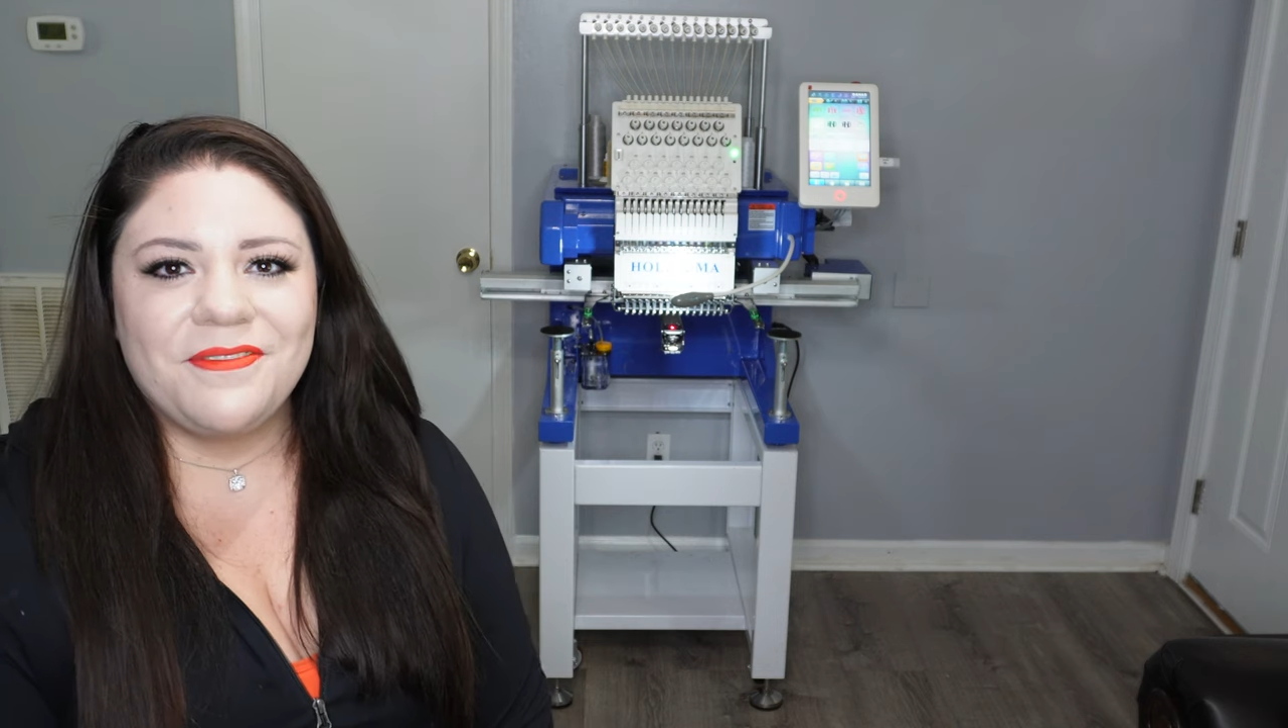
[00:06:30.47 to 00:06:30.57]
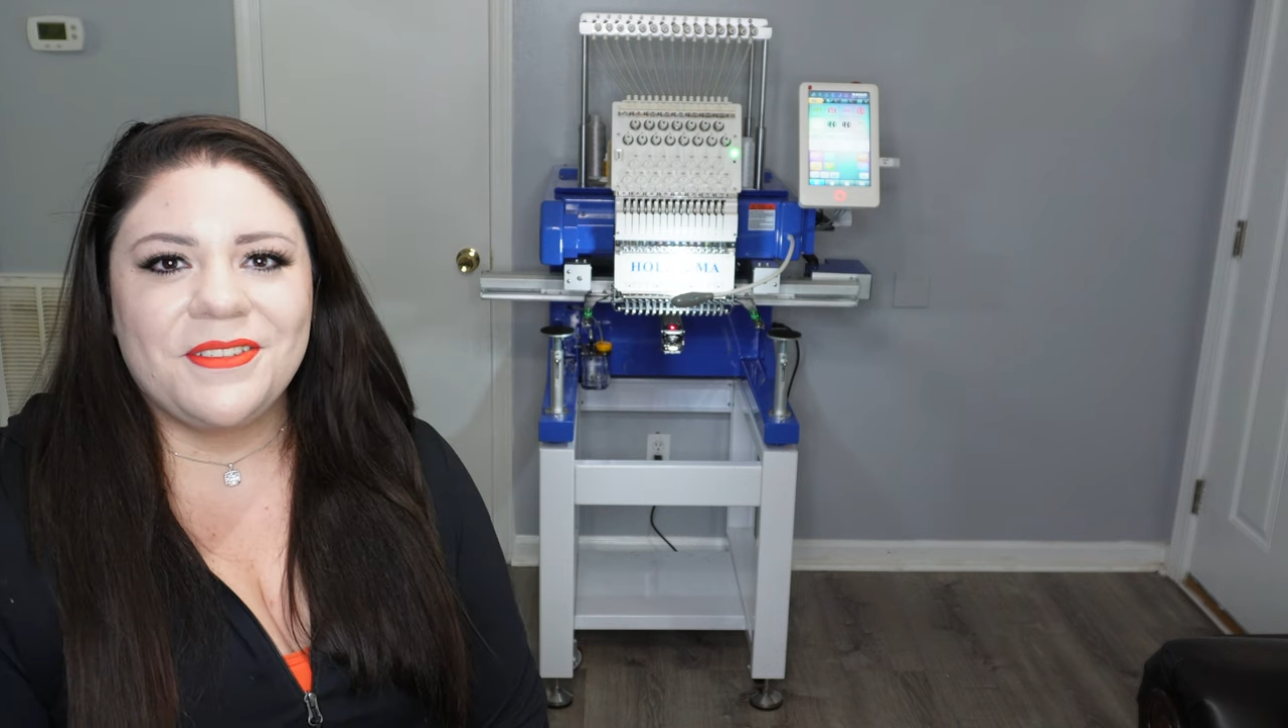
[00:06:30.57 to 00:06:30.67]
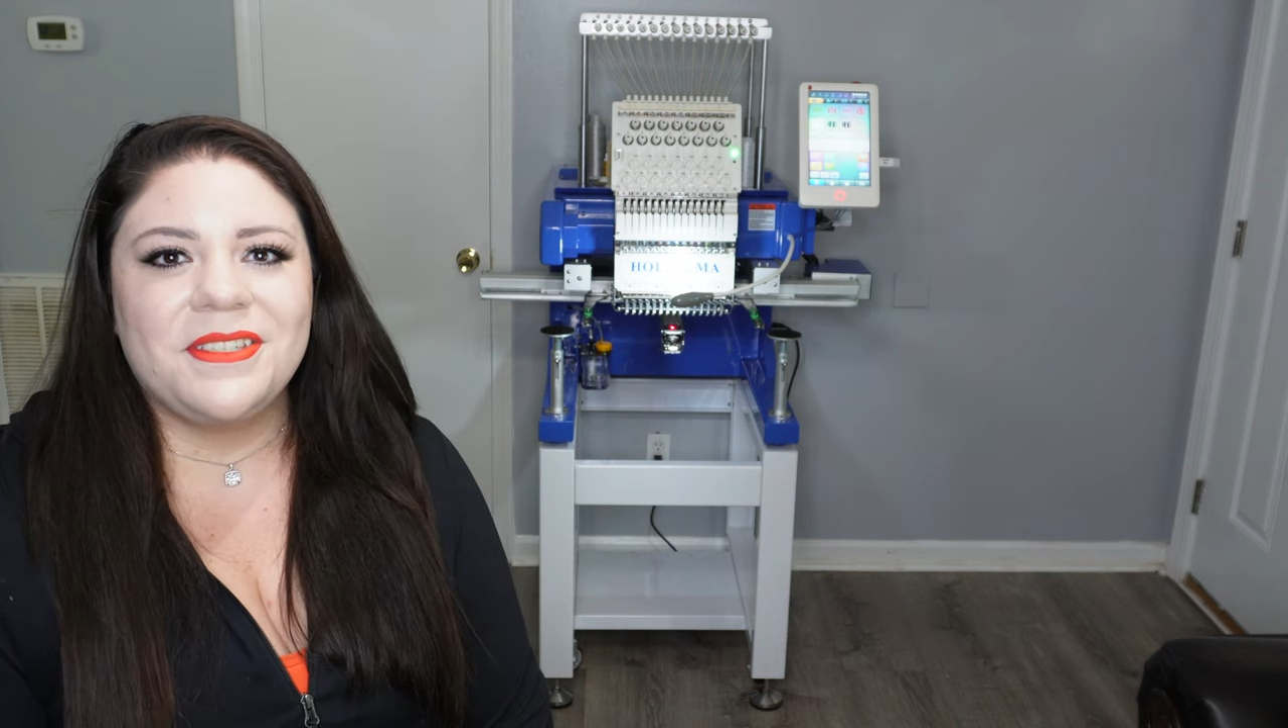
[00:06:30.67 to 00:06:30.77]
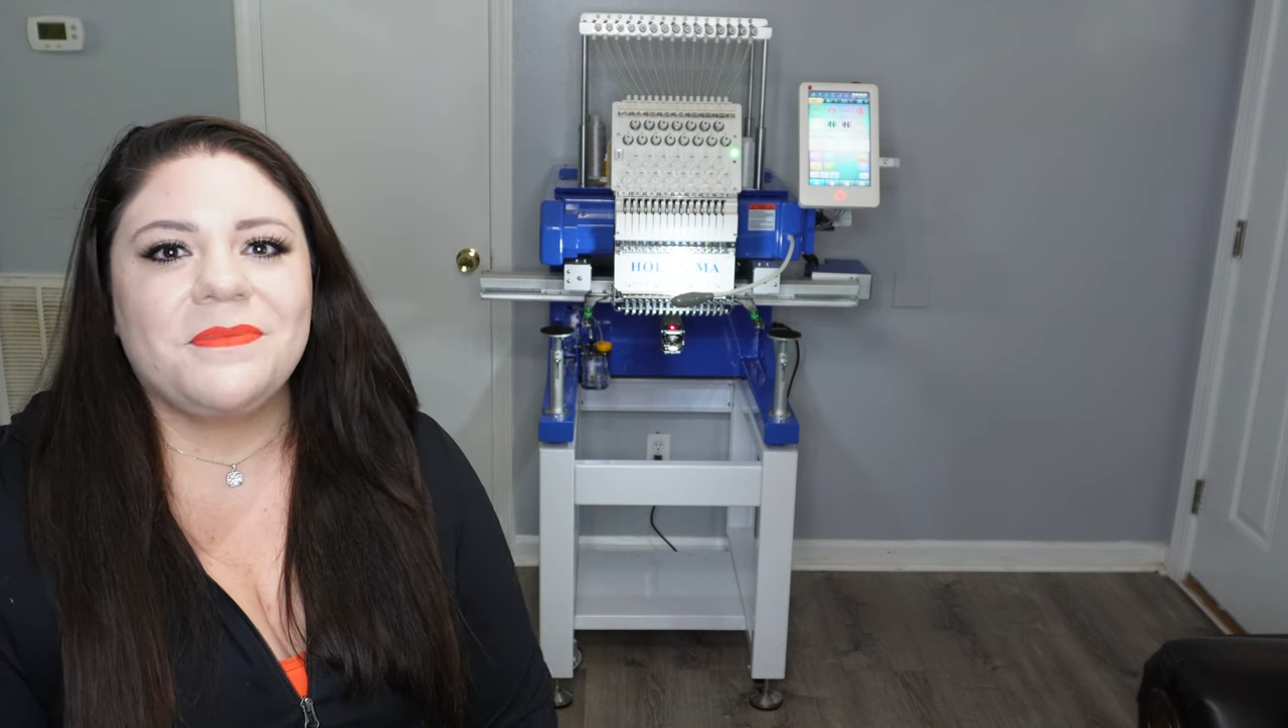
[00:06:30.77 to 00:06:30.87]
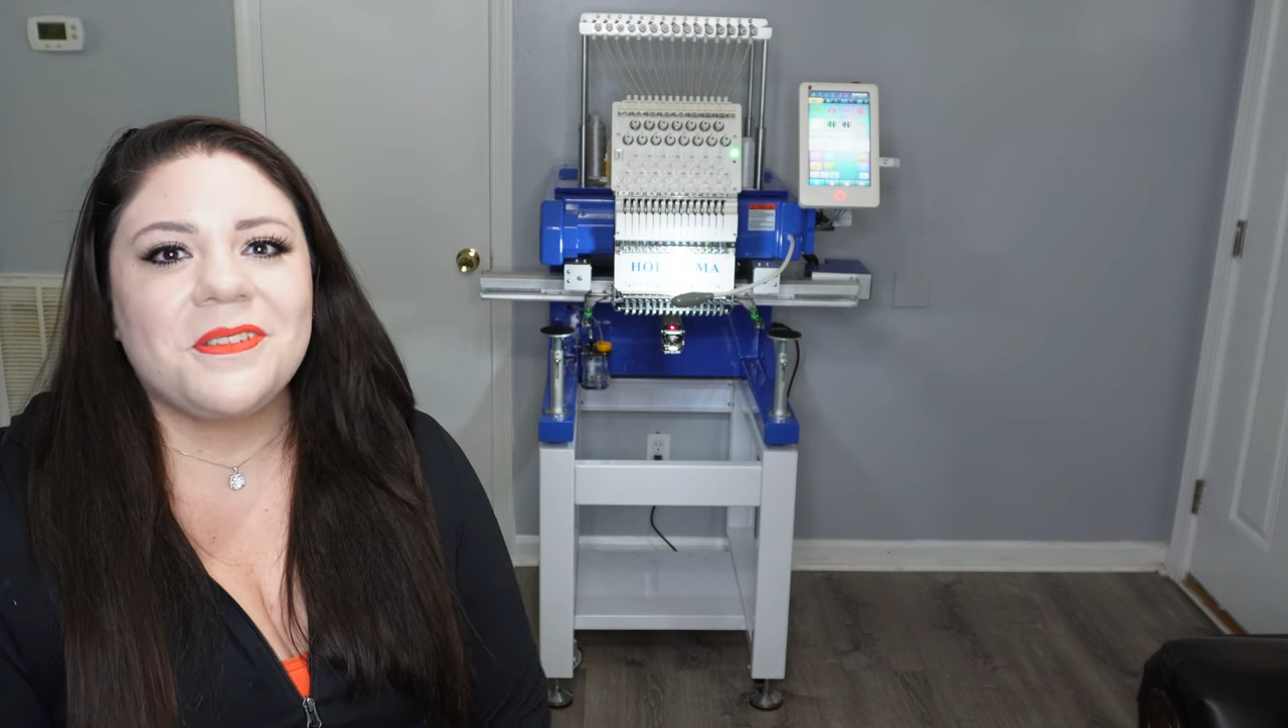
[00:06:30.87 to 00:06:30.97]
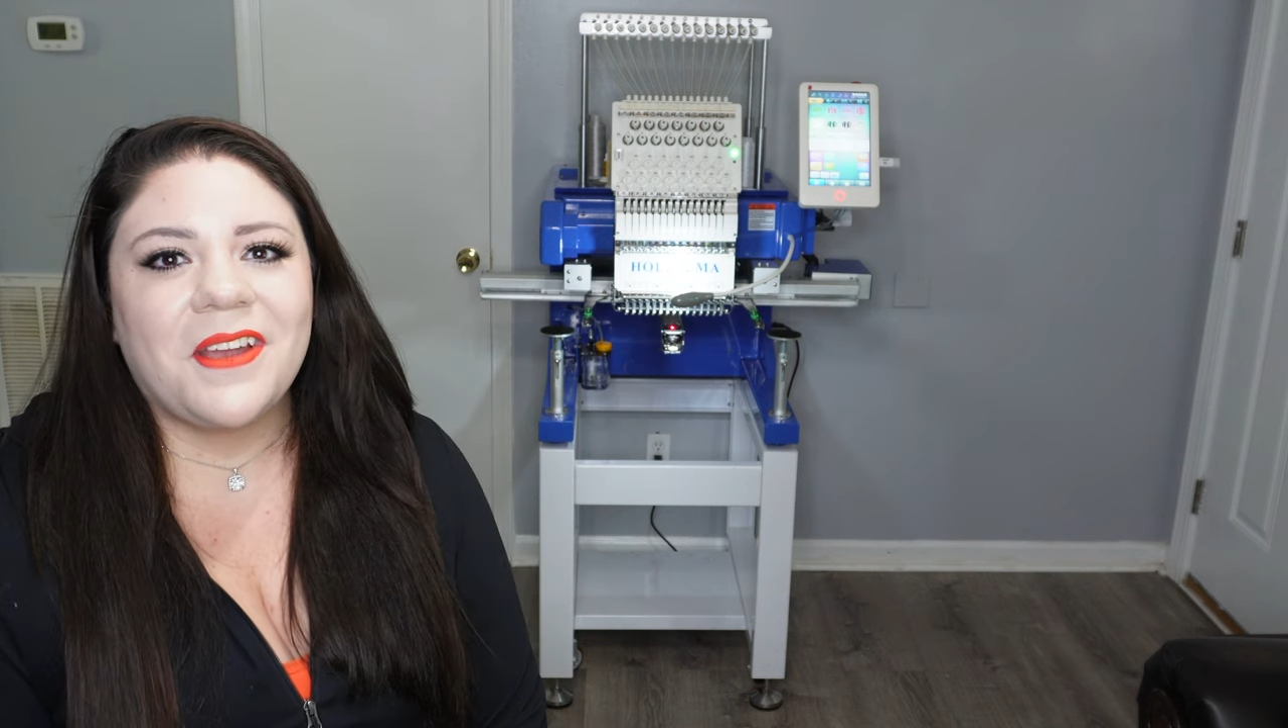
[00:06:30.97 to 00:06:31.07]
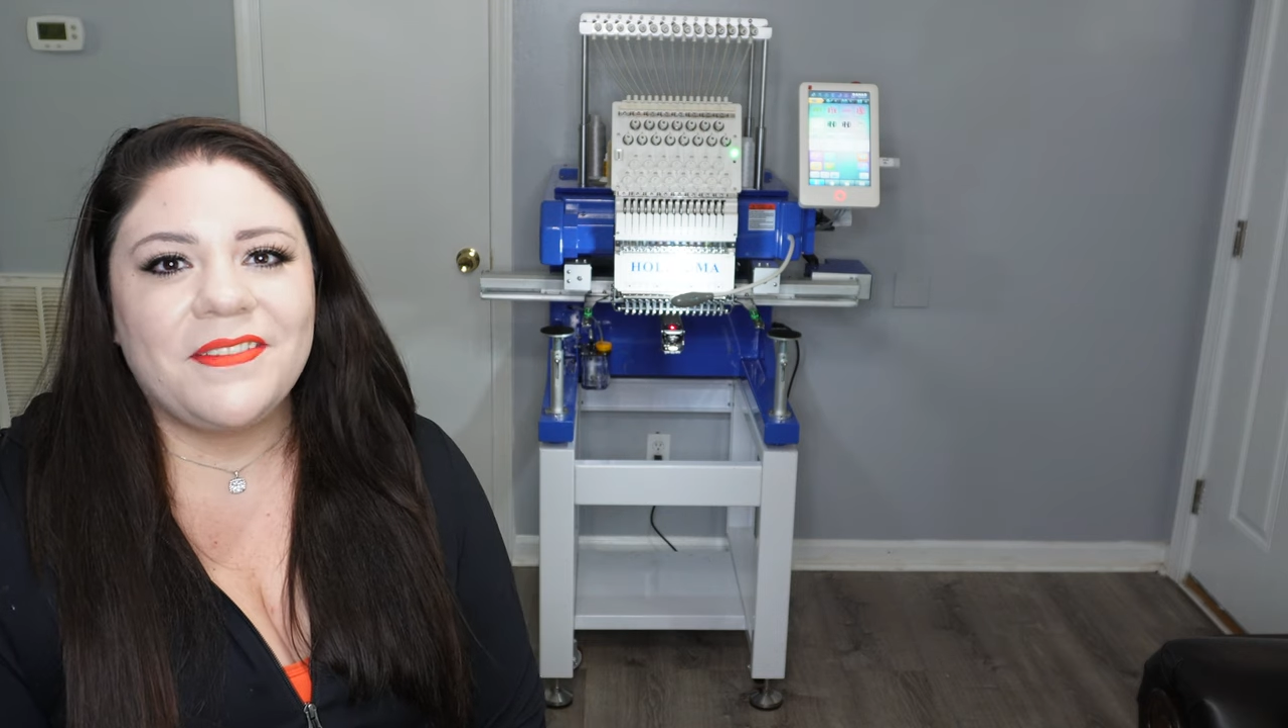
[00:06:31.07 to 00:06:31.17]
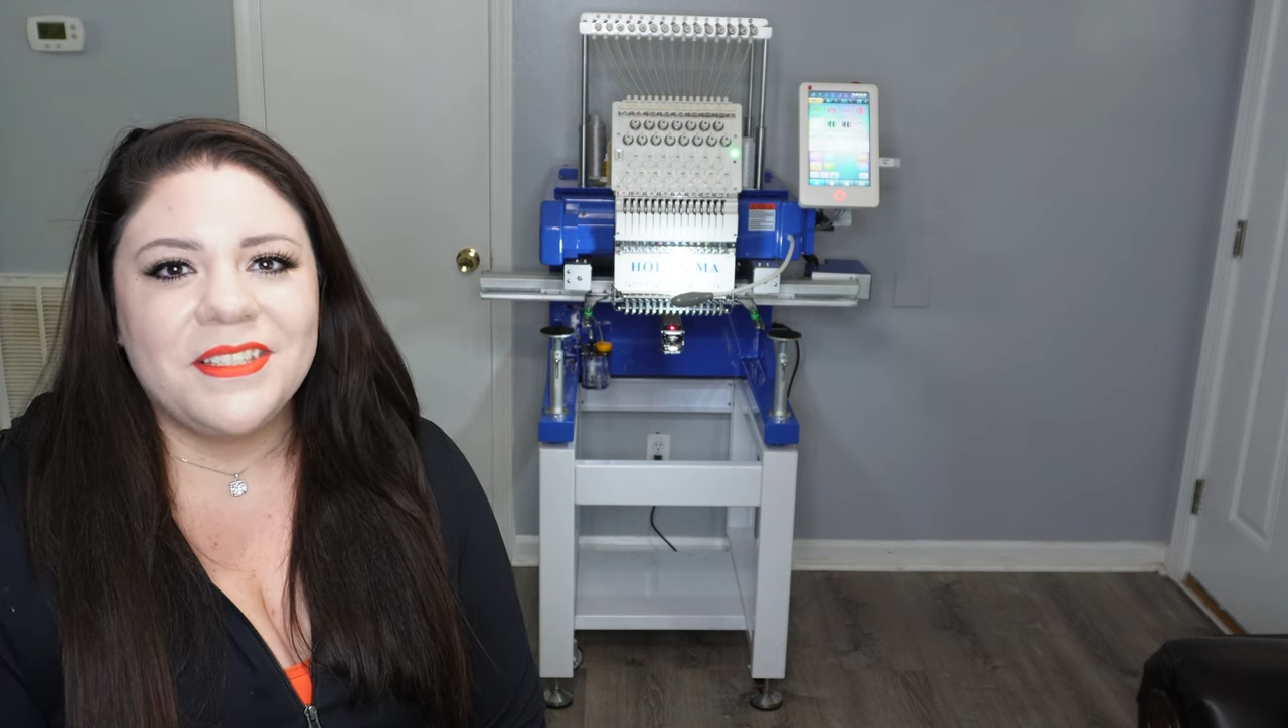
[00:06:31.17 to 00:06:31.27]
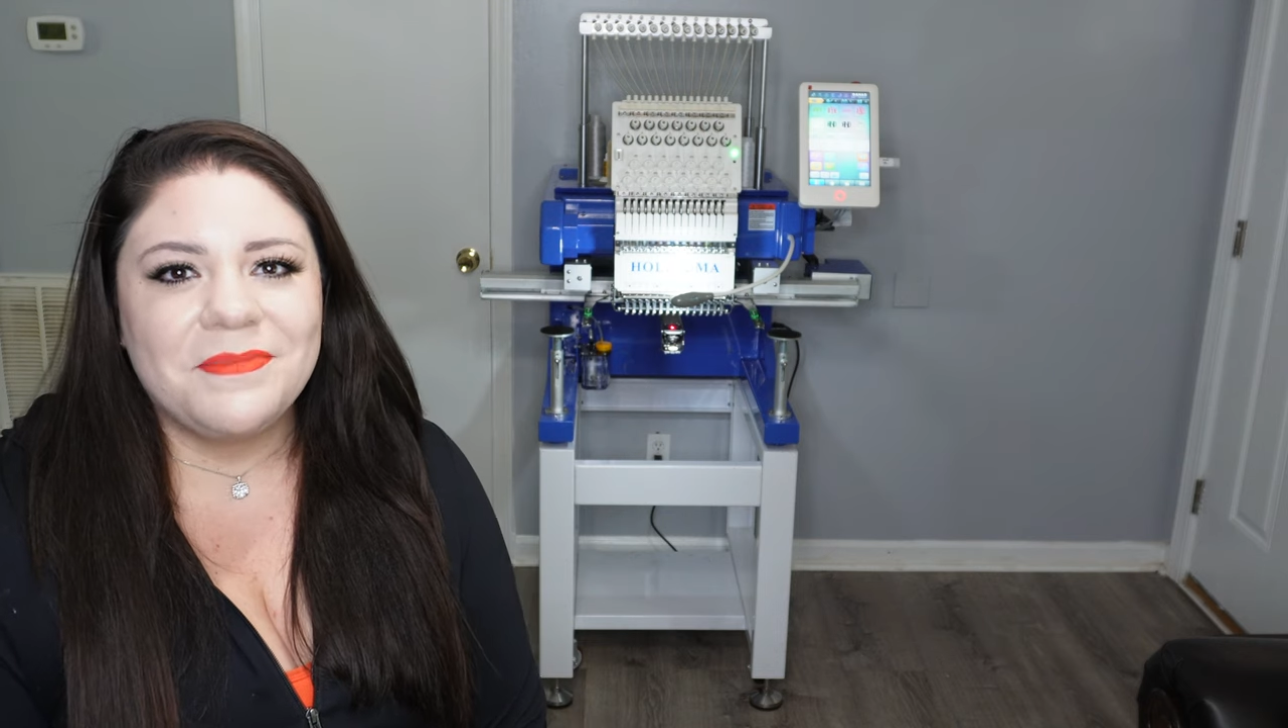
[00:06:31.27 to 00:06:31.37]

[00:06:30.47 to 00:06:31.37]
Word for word: if you subscribe